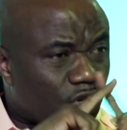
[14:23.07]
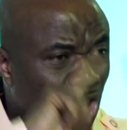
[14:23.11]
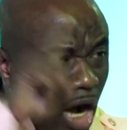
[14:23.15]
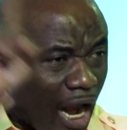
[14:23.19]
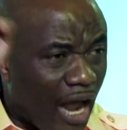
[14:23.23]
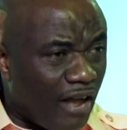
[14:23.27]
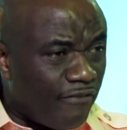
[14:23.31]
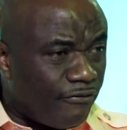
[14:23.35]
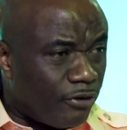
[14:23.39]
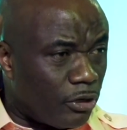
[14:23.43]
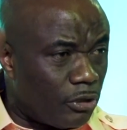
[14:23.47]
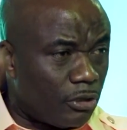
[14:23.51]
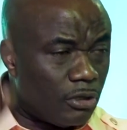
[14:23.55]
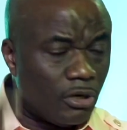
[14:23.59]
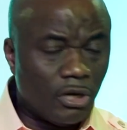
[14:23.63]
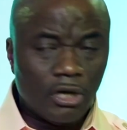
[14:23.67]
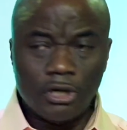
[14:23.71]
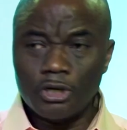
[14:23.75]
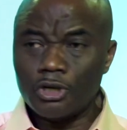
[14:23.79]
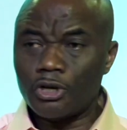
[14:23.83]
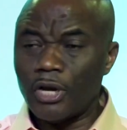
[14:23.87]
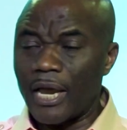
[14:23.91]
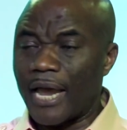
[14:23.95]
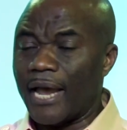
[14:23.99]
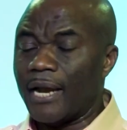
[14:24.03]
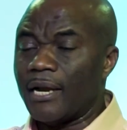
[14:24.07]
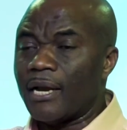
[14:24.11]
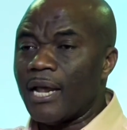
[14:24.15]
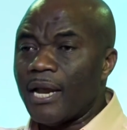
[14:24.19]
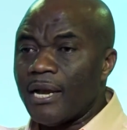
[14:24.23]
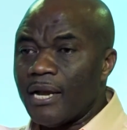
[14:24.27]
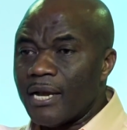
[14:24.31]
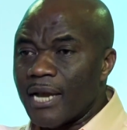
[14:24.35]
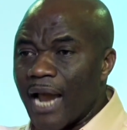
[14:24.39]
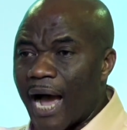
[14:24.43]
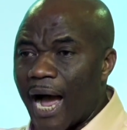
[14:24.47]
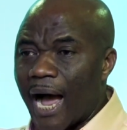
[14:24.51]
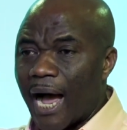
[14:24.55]
travel and
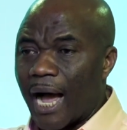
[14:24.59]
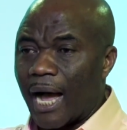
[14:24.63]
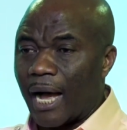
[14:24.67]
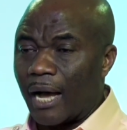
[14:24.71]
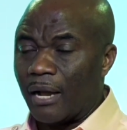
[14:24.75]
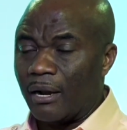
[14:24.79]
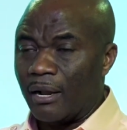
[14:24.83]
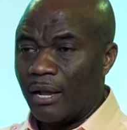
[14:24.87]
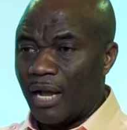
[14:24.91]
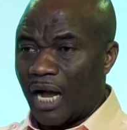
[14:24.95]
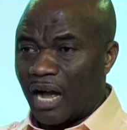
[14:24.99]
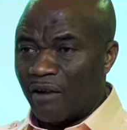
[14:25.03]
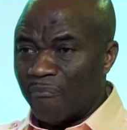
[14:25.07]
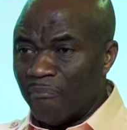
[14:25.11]
then now